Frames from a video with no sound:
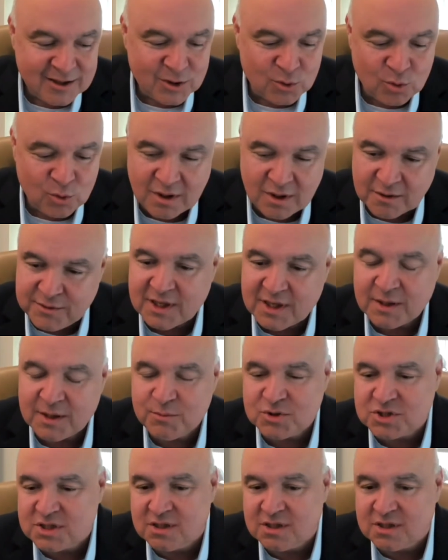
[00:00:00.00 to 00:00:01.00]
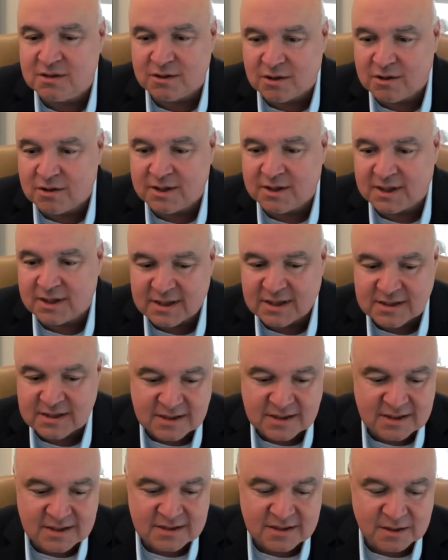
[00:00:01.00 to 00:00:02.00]
Well, I think of machine learning
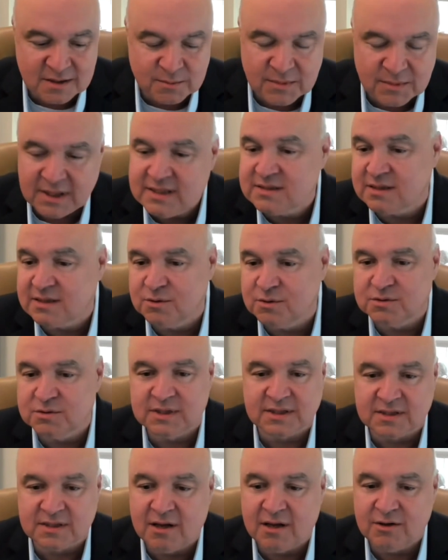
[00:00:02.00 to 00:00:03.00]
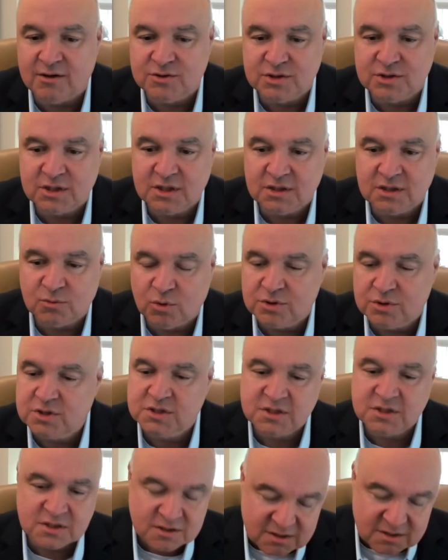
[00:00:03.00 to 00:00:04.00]
is is an amazing new technology. We're
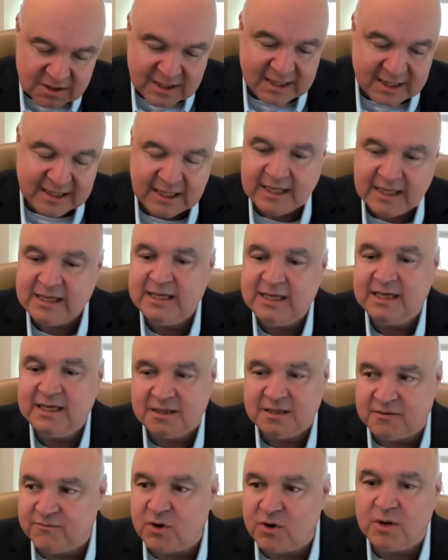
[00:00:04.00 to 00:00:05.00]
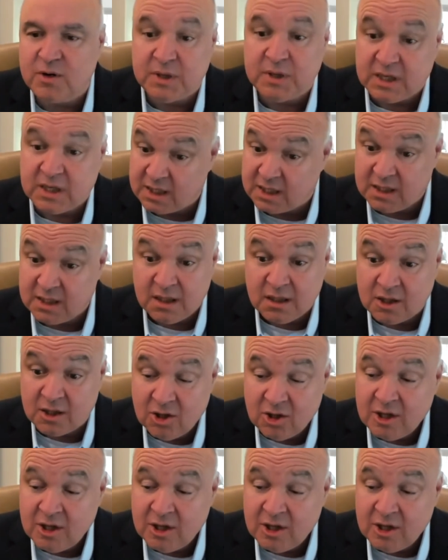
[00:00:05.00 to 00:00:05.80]
just kind of hitting it at the very beginning.